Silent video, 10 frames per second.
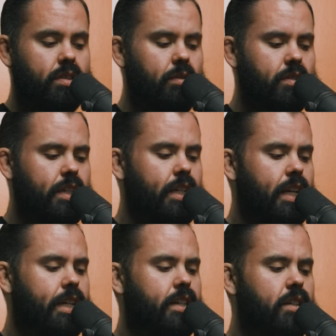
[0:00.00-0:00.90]
I was getting
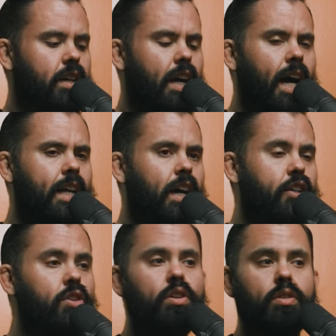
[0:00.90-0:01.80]
at here. I, I
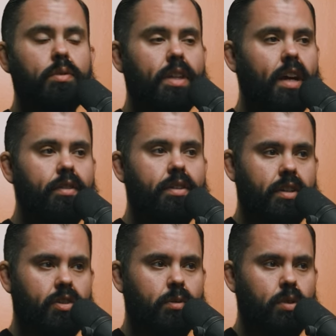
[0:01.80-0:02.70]
don't agree with
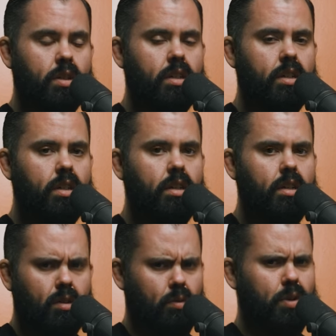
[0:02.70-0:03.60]
everything in your book.
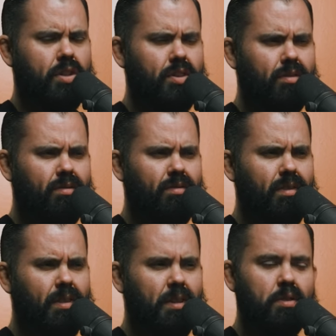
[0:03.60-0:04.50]
right? Which,
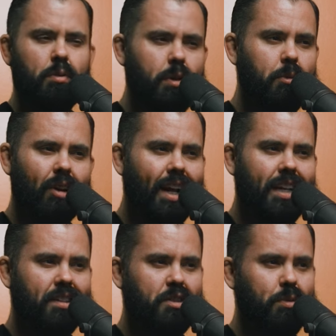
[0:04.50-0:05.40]
this would be a
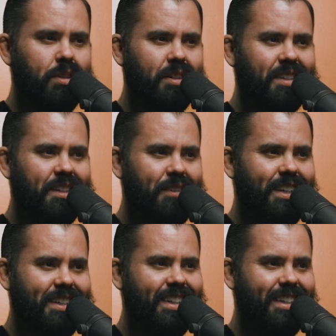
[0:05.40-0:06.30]
miraculous book if
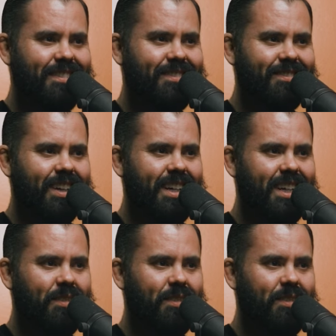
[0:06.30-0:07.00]
I did, right?